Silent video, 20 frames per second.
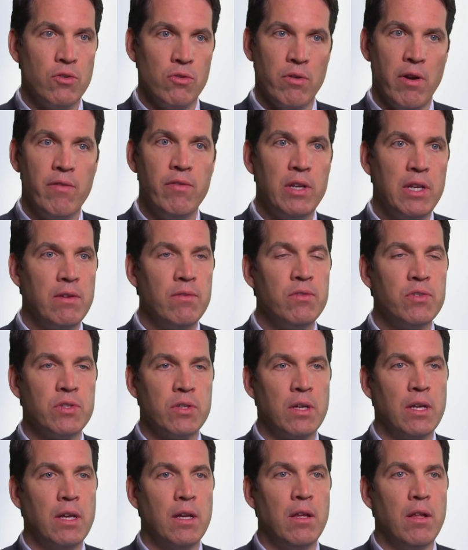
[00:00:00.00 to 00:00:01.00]

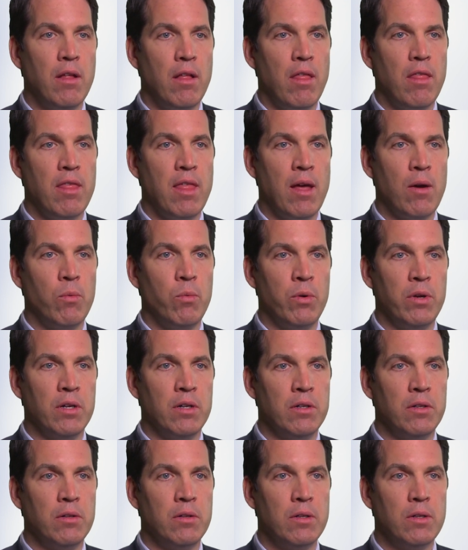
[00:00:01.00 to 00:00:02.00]
derivatives that
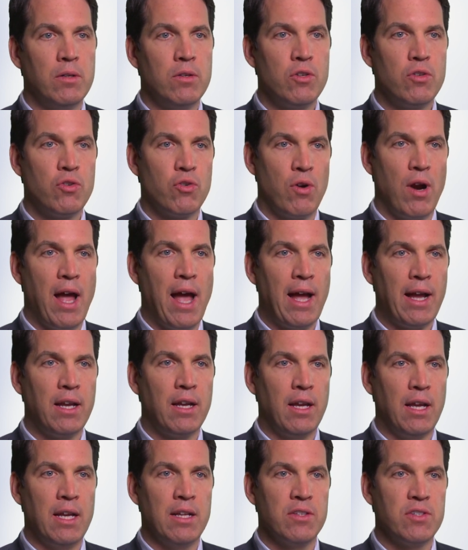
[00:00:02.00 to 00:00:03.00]
will
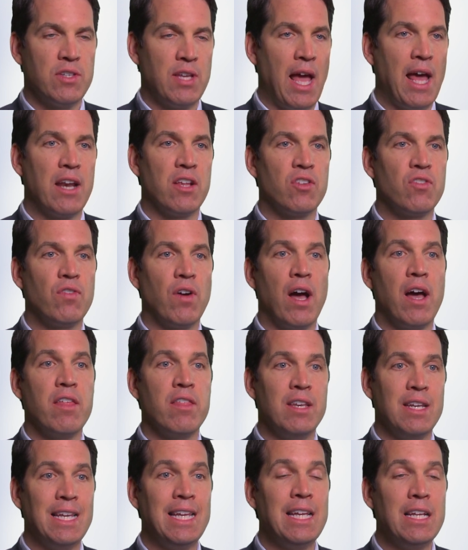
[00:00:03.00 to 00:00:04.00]
track and satisfy
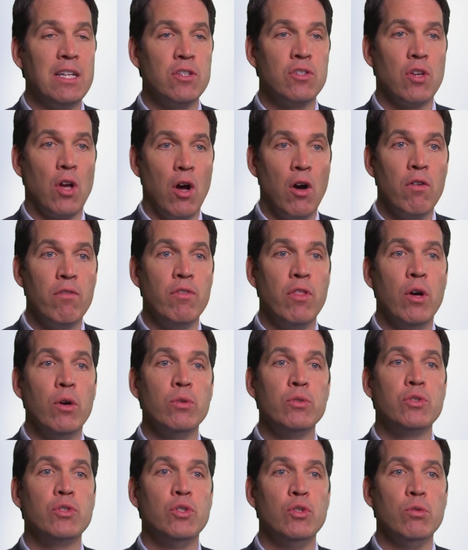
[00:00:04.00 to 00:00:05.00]
the needs of
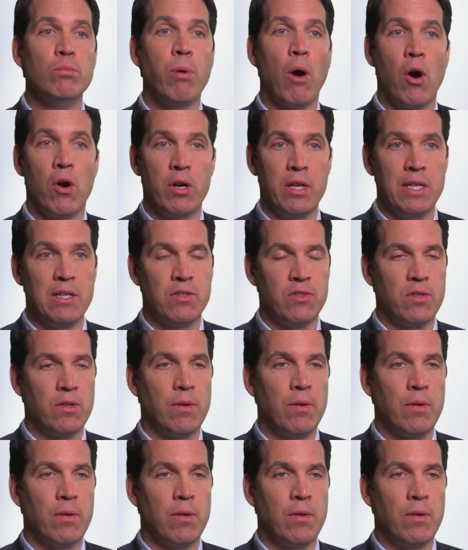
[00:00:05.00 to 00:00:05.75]
those two parties.